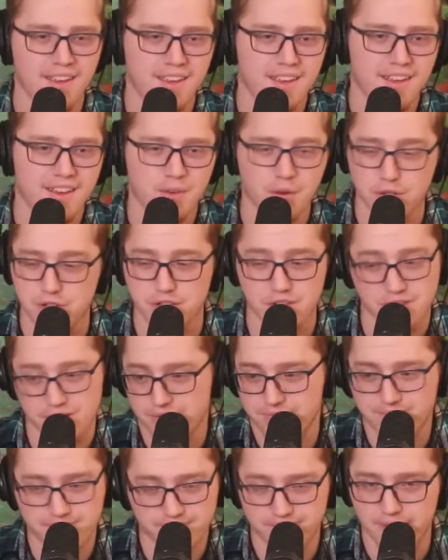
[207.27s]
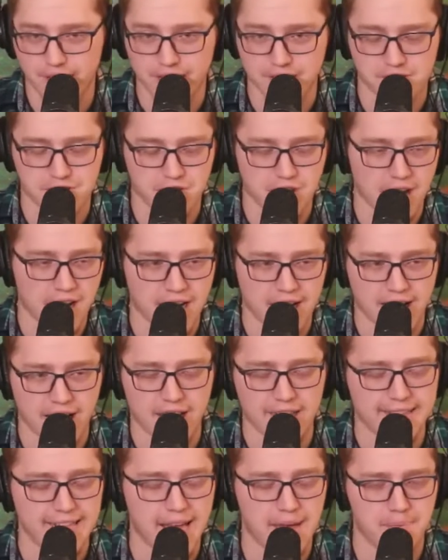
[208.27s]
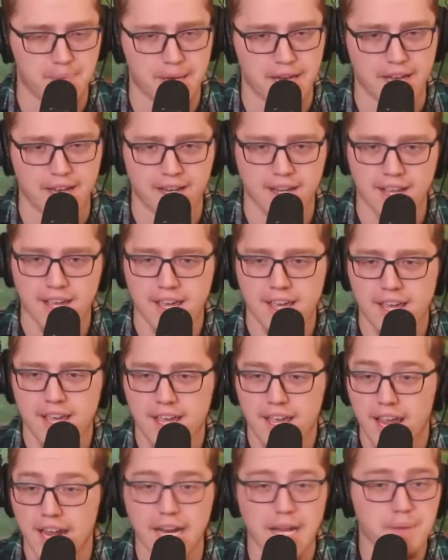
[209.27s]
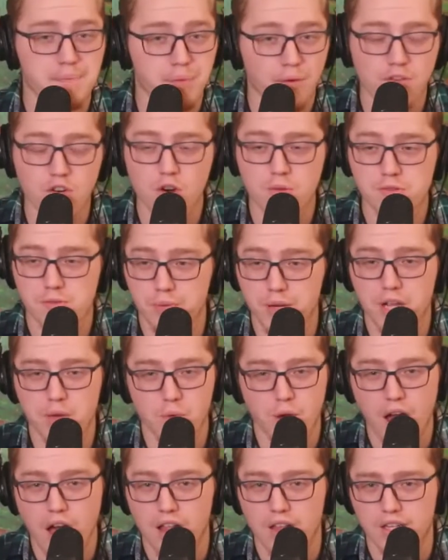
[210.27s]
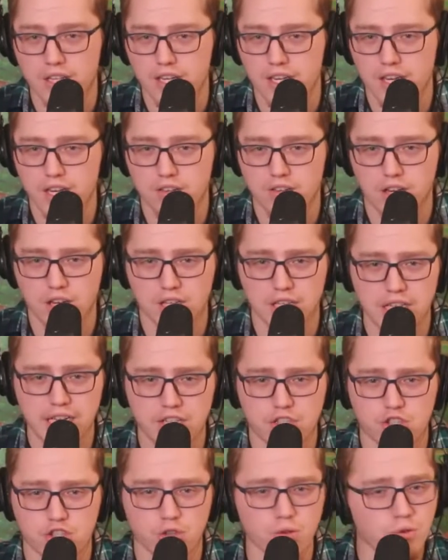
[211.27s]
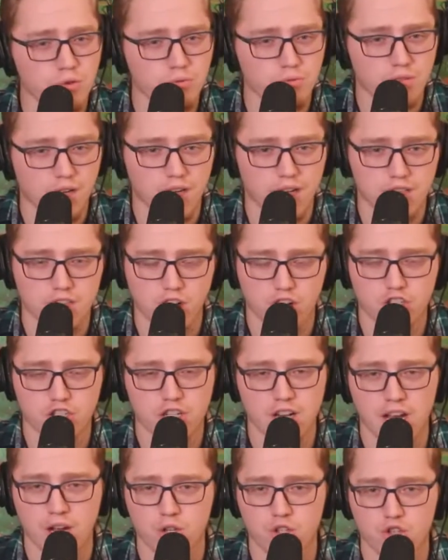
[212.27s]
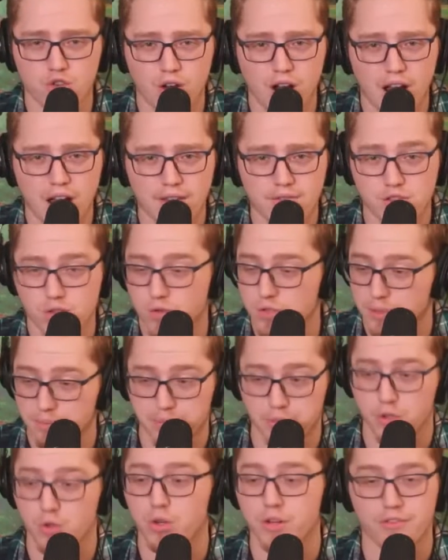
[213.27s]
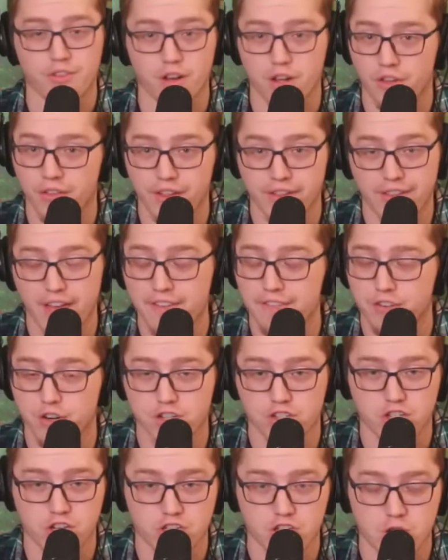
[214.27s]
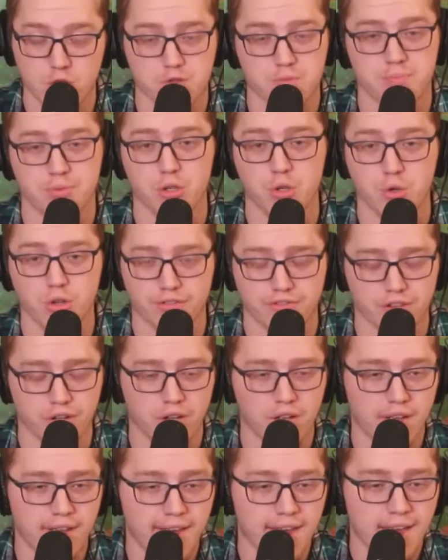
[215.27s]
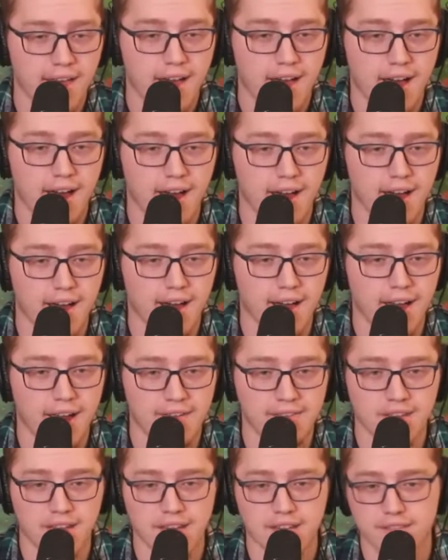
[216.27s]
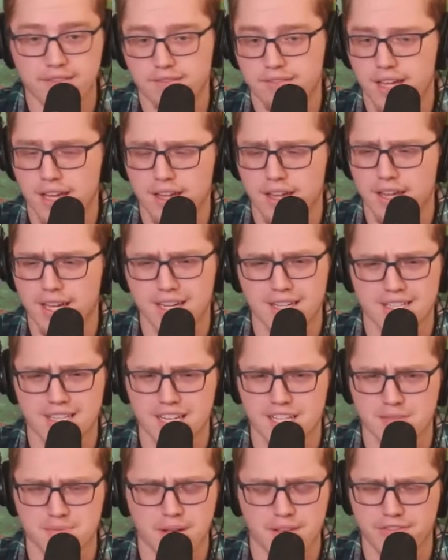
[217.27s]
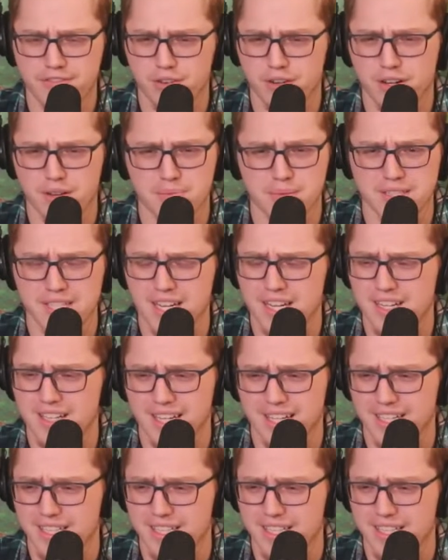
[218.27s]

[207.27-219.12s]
which is insane. It got that bad. And he performs pretty well. He leads 2 touchdown drives. Those are beautiful. That first touchdown was beautiful. And then he sets him up for a potential,